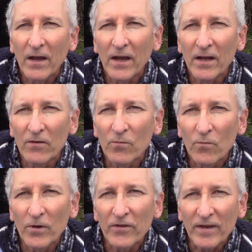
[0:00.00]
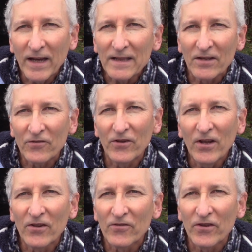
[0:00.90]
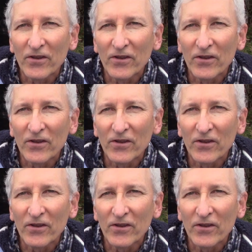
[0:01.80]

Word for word: And what the catalyst does